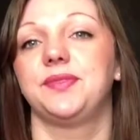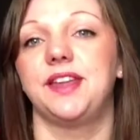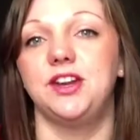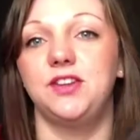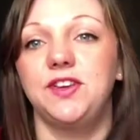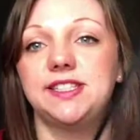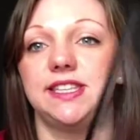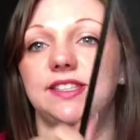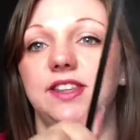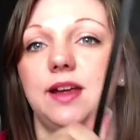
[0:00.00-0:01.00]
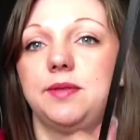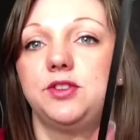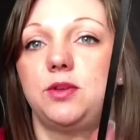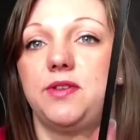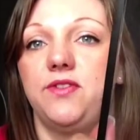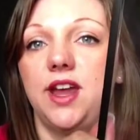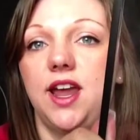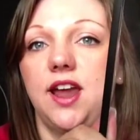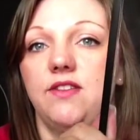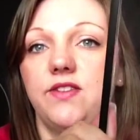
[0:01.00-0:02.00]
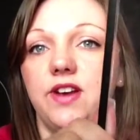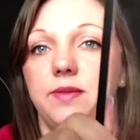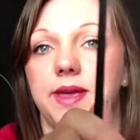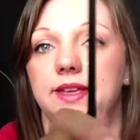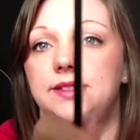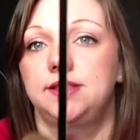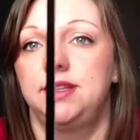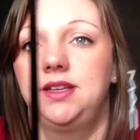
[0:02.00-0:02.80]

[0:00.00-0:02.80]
I don't know if you see this on the camera, I'm going to try my very, very best.